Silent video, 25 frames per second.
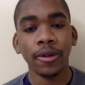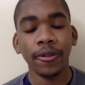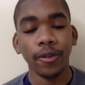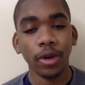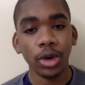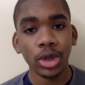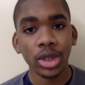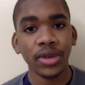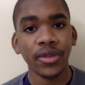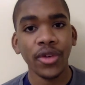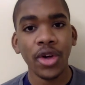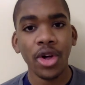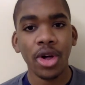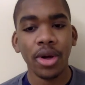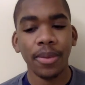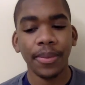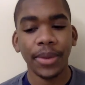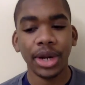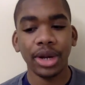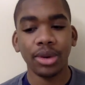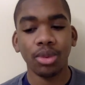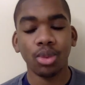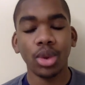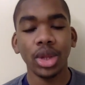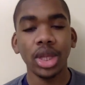first of all,
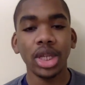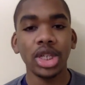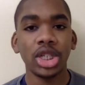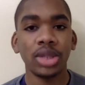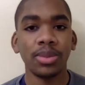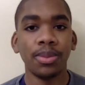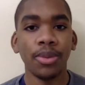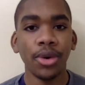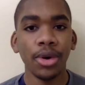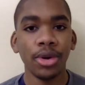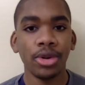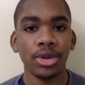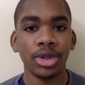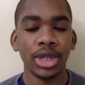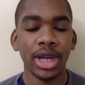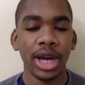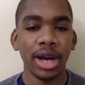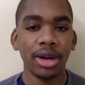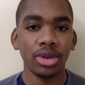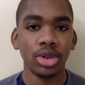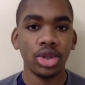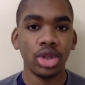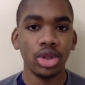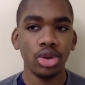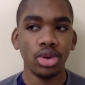but it really just boils
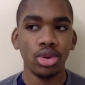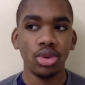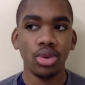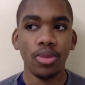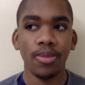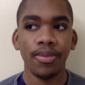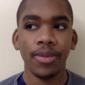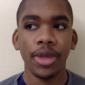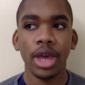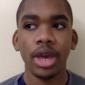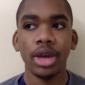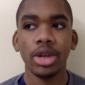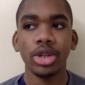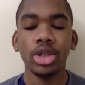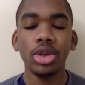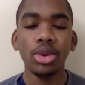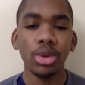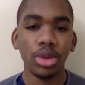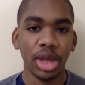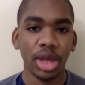down to two